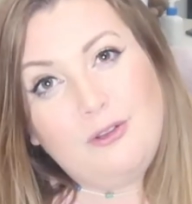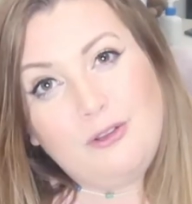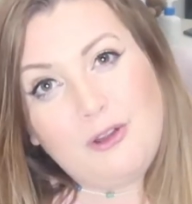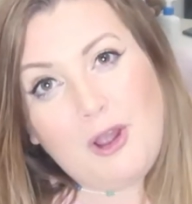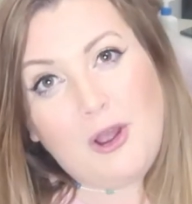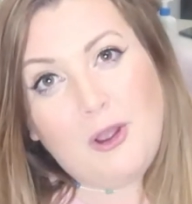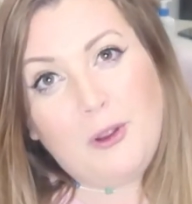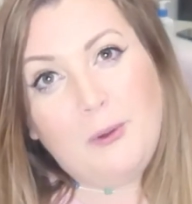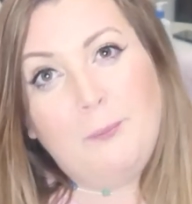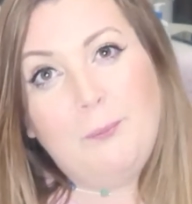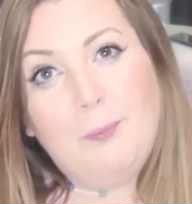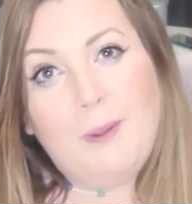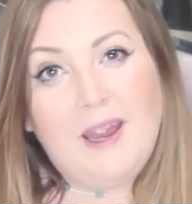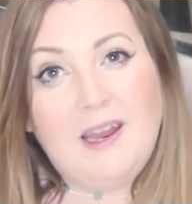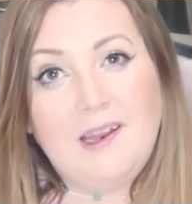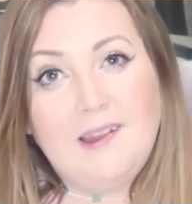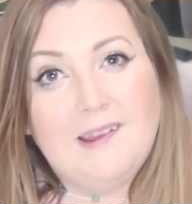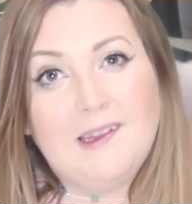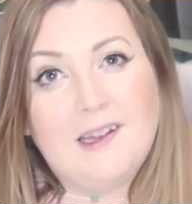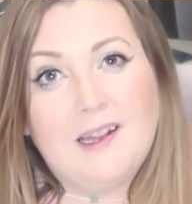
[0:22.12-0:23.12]
So
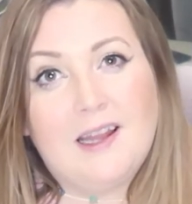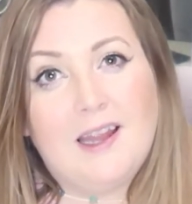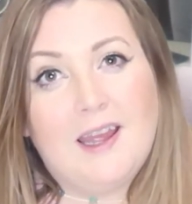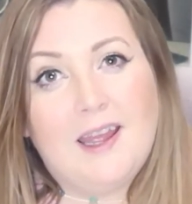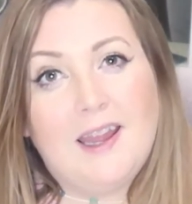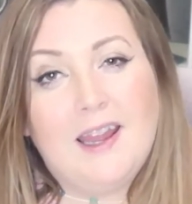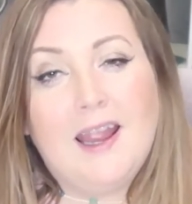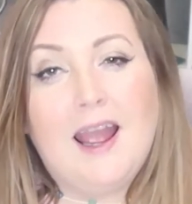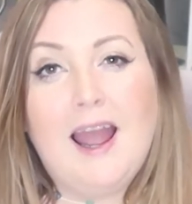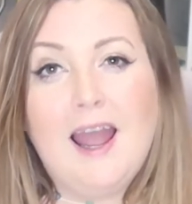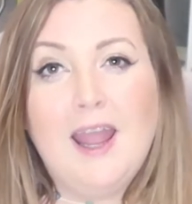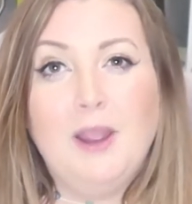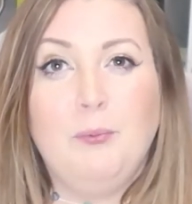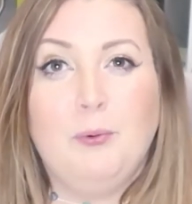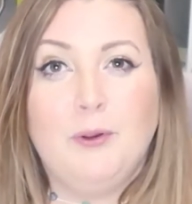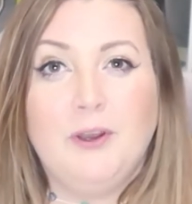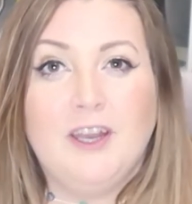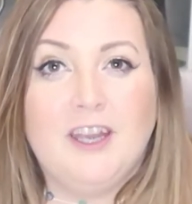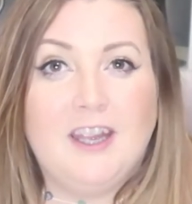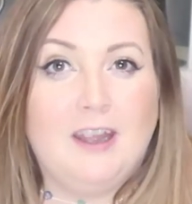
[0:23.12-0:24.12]
basically, I
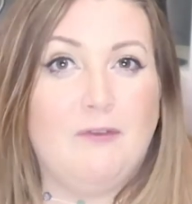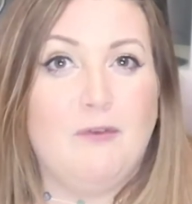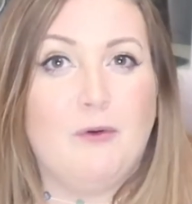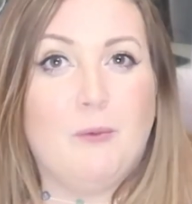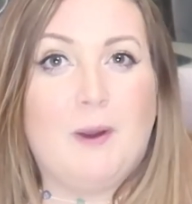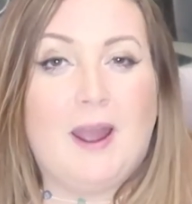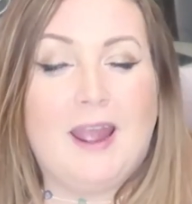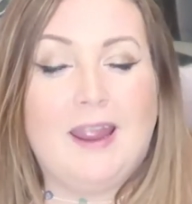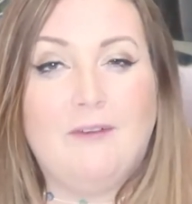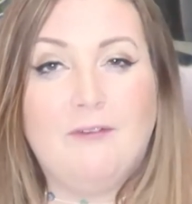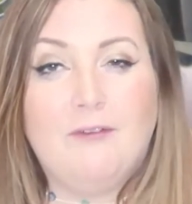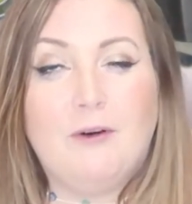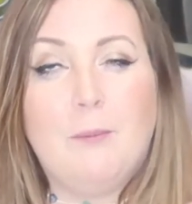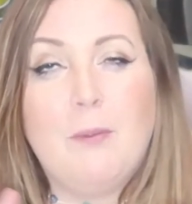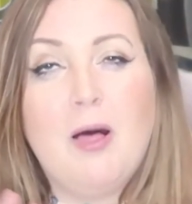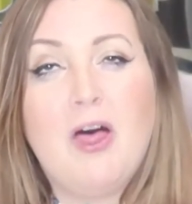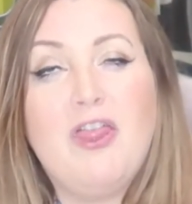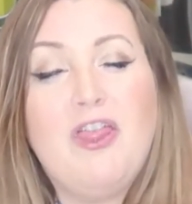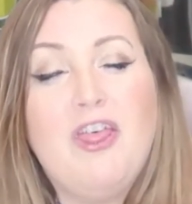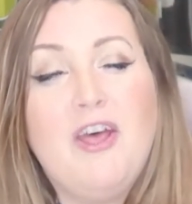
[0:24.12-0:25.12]
won a giveaway
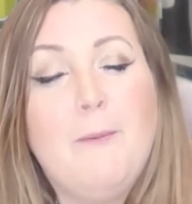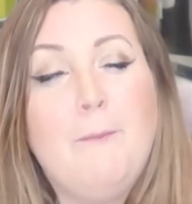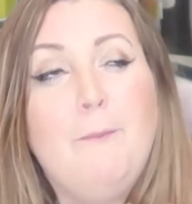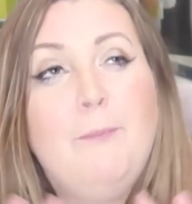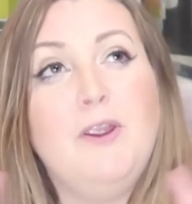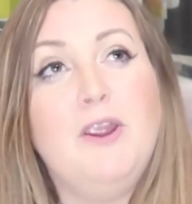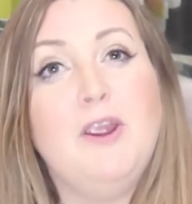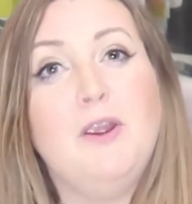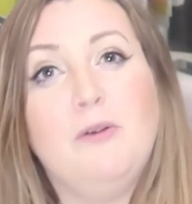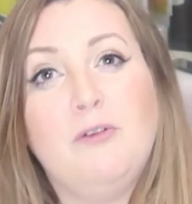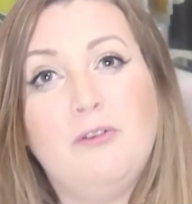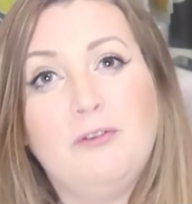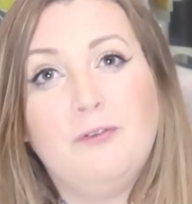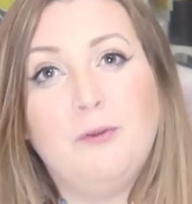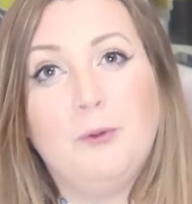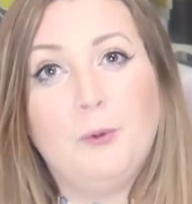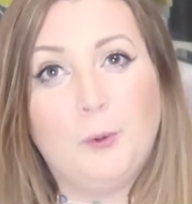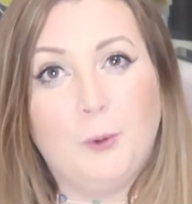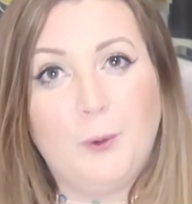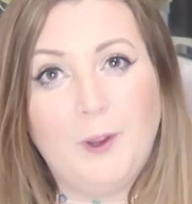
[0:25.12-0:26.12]
from the
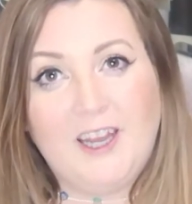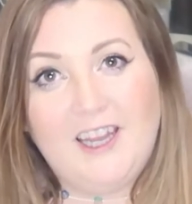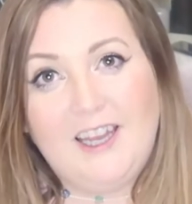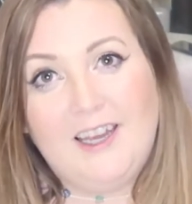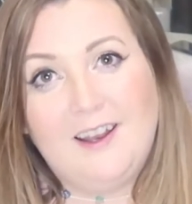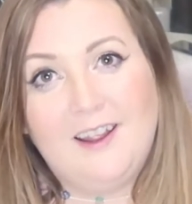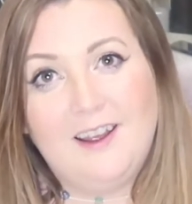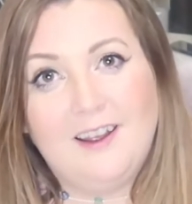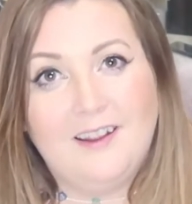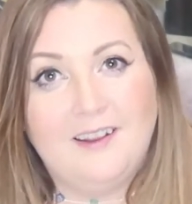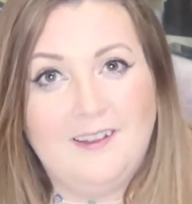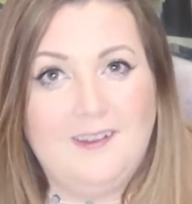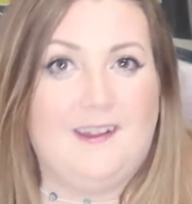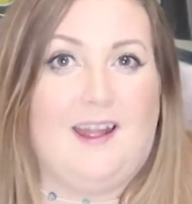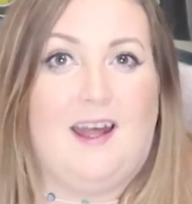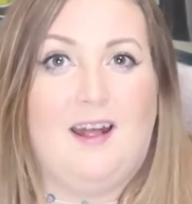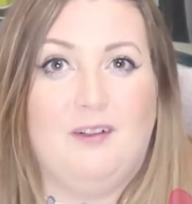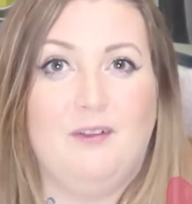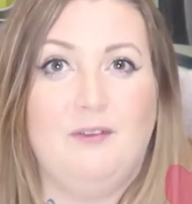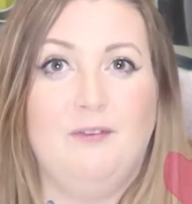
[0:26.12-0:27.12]
beautiful queen
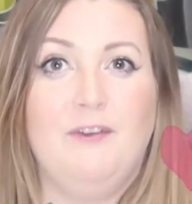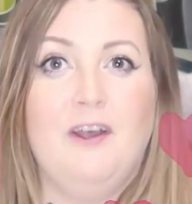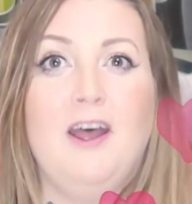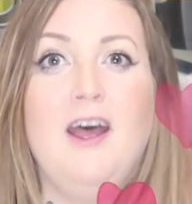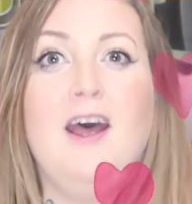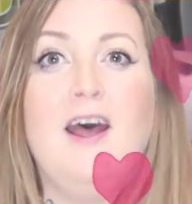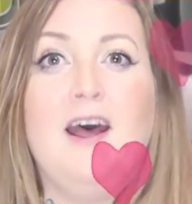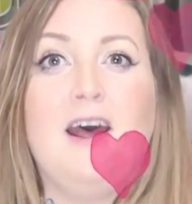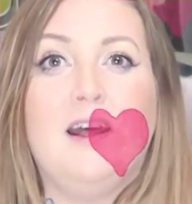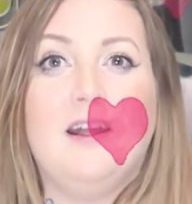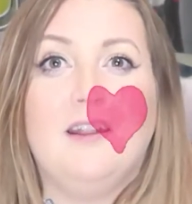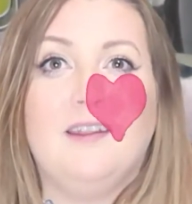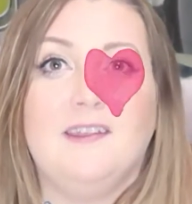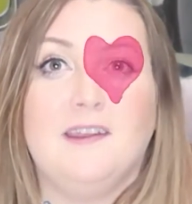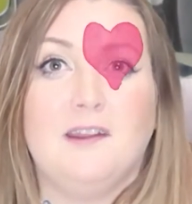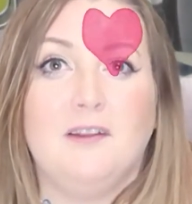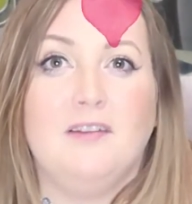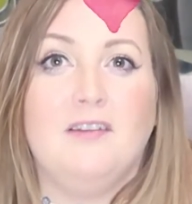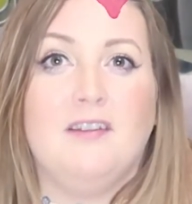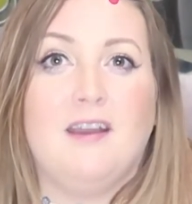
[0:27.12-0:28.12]
herself,
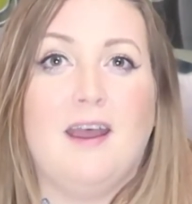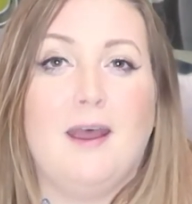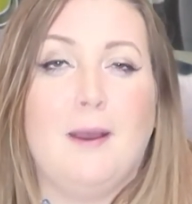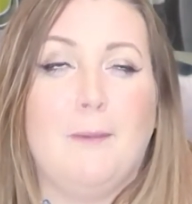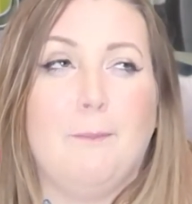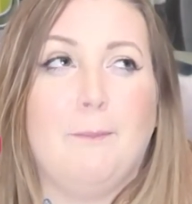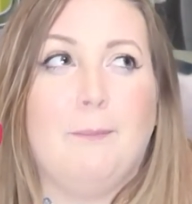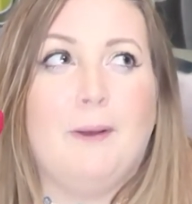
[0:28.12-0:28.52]
Assunta